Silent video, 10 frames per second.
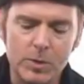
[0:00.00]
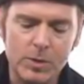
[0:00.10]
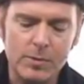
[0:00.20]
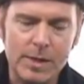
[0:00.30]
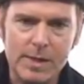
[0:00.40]

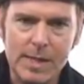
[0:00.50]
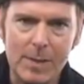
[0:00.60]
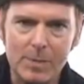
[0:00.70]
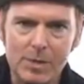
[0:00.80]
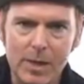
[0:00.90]
just that
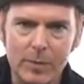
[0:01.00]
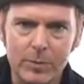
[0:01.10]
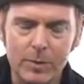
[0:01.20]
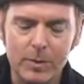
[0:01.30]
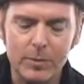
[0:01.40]
snappy sound
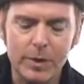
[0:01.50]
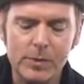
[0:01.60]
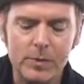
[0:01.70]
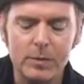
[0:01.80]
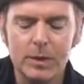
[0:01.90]
from a
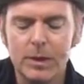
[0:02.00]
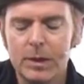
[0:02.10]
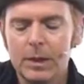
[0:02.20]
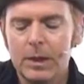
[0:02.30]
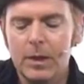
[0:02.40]
compressor.
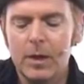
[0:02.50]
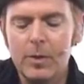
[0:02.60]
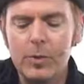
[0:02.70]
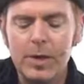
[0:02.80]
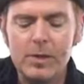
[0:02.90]

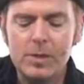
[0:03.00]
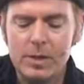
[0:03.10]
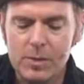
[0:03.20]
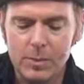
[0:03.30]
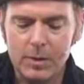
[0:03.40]
Other things,
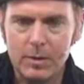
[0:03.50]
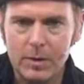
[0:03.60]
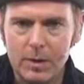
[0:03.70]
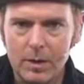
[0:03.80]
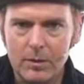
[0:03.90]
like
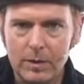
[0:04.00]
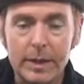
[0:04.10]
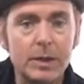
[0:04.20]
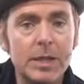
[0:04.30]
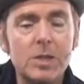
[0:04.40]
like
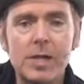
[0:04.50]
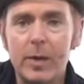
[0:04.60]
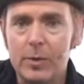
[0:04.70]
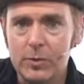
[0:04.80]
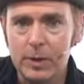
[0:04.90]
a lead
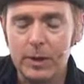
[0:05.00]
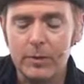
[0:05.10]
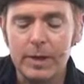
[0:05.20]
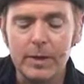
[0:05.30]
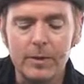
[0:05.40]
sound, it's really
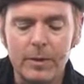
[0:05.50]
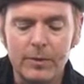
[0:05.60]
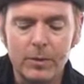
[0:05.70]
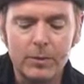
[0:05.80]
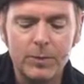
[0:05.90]
great
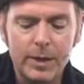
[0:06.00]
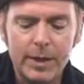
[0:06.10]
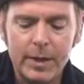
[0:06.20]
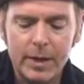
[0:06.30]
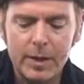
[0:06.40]
if you find
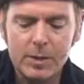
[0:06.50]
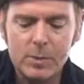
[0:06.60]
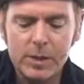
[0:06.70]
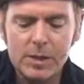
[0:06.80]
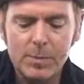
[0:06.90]
that kind of
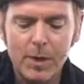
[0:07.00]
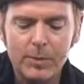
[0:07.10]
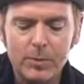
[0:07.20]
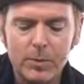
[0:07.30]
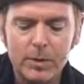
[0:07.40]
sweet spot
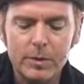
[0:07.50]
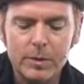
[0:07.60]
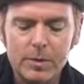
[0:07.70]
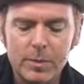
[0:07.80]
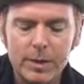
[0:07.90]
for it.
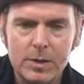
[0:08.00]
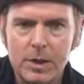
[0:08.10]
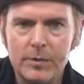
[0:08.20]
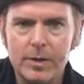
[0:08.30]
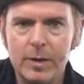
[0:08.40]
Someone like
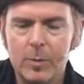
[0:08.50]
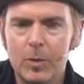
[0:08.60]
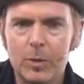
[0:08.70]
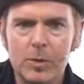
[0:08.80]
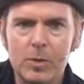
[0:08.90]
David
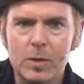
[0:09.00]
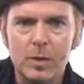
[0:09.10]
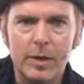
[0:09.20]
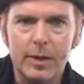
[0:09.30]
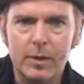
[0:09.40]
Gilmour would use it a
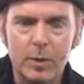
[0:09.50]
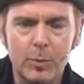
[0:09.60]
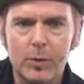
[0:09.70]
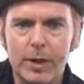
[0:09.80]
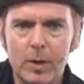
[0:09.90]
lot. Another
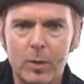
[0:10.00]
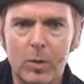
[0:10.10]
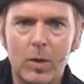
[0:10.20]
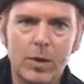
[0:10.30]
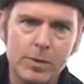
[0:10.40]
Brick in the
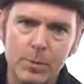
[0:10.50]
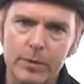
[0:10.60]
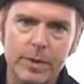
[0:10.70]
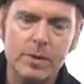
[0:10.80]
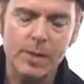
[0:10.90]
Wall is a
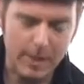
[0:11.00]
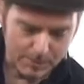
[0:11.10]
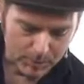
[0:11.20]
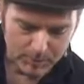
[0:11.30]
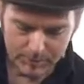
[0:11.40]
perfect
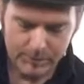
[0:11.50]
example.